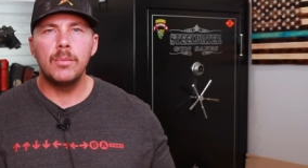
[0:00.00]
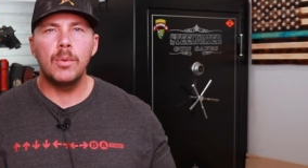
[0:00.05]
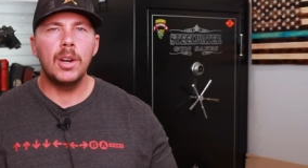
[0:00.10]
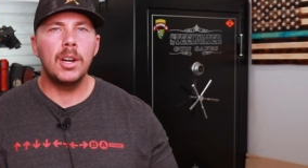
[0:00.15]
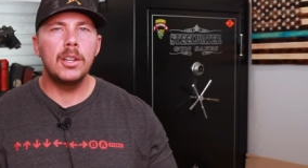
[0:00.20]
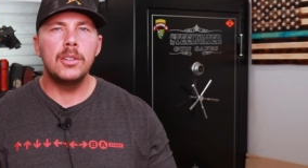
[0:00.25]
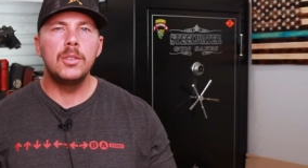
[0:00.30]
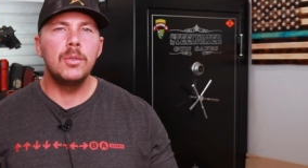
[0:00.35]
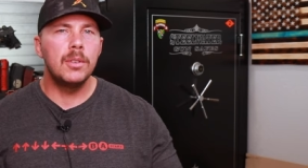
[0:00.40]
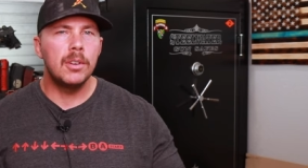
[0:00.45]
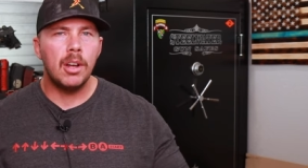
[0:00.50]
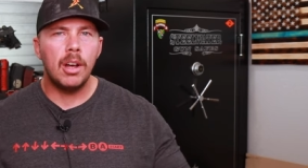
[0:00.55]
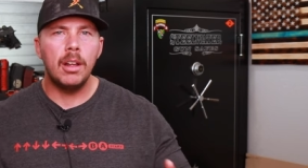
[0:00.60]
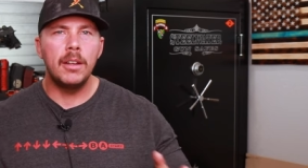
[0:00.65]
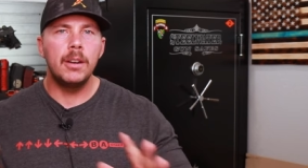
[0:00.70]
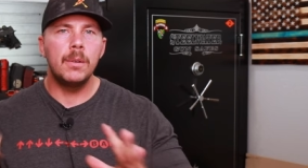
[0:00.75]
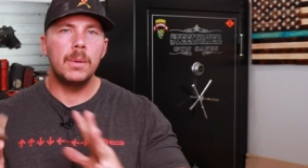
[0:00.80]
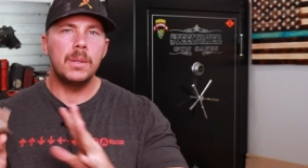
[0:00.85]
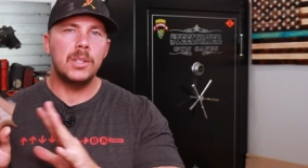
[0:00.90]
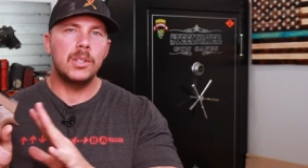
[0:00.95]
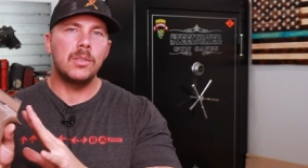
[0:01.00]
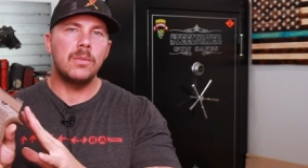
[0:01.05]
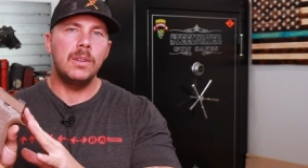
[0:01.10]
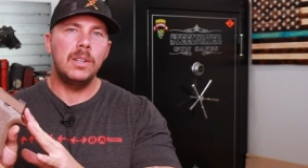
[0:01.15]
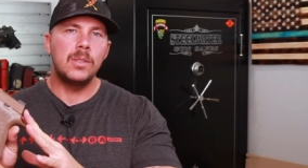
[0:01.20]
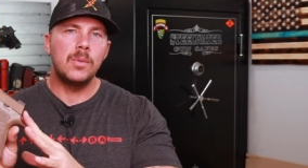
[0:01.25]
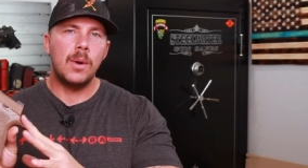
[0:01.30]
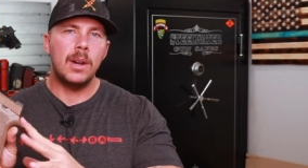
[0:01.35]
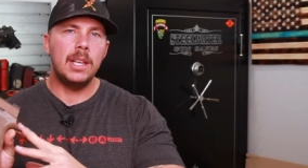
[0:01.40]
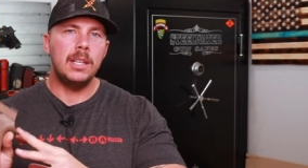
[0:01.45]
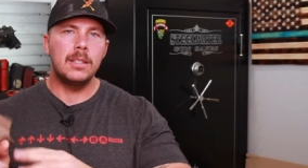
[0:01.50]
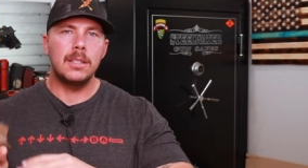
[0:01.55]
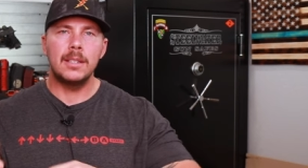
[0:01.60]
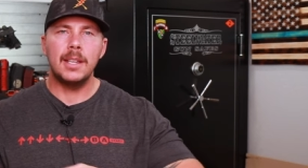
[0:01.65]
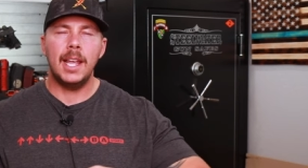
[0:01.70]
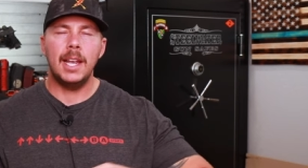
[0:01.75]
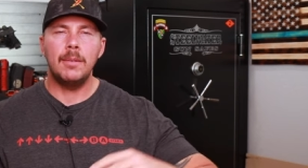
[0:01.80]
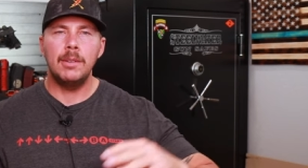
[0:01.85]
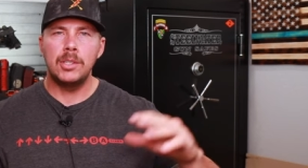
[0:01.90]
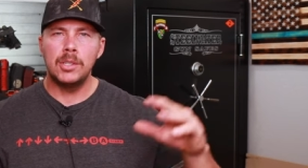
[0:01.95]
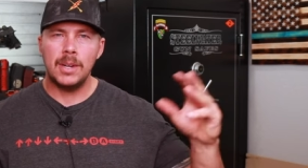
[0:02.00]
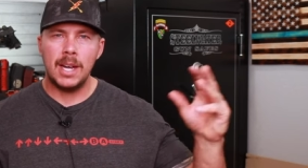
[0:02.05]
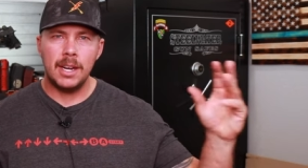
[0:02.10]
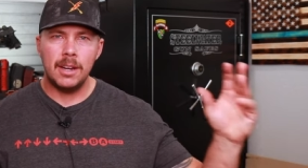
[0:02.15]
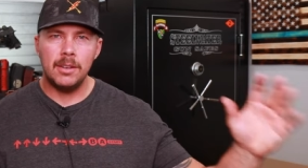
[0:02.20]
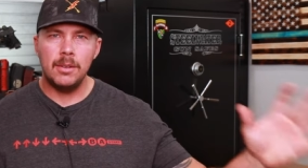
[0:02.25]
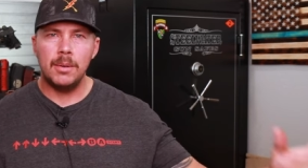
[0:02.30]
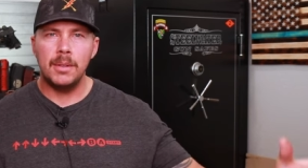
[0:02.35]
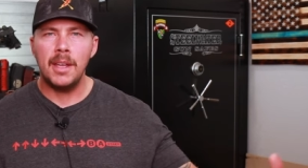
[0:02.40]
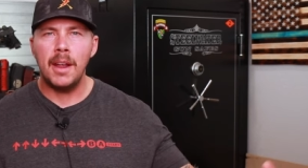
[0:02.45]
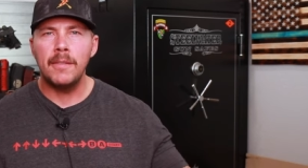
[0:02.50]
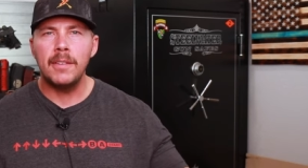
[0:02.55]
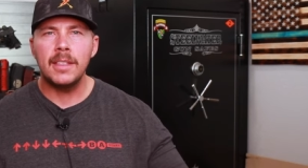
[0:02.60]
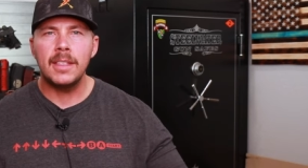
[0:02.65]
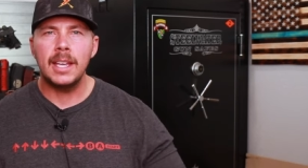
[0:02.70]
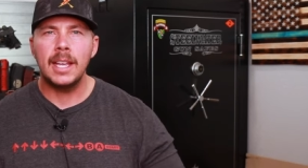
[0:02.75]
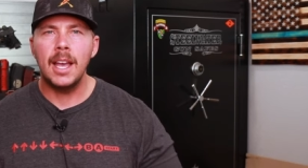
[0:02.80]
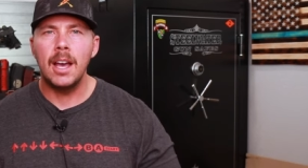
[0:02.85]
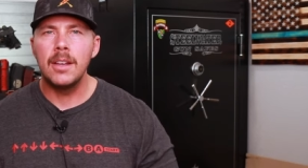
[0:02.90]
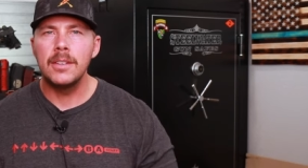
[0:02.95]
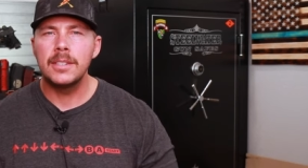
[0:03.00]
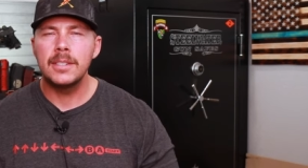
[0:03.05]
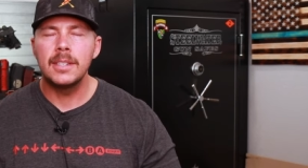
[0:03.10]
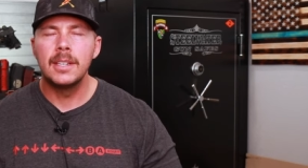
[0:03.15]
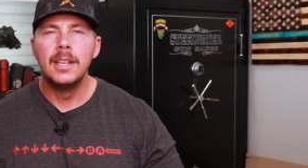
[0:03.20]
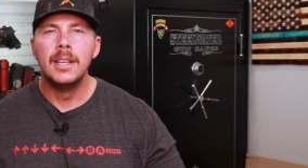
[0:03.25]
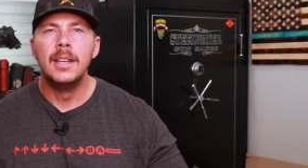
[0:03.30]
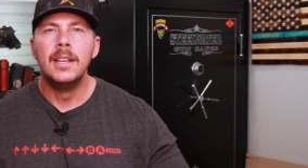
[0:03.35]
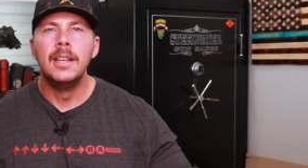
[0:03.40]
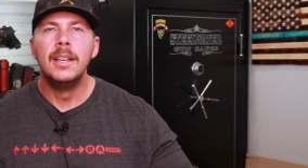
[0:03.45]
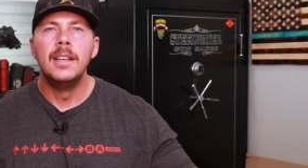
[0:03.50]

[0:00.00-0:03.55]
We're gonna do it all here with this 320, just like we try to do with everything else.